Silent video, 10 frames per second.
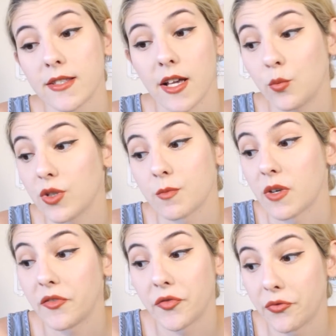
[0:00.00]
That was
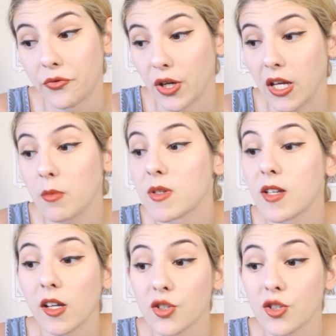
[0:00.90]
my freaking mistake.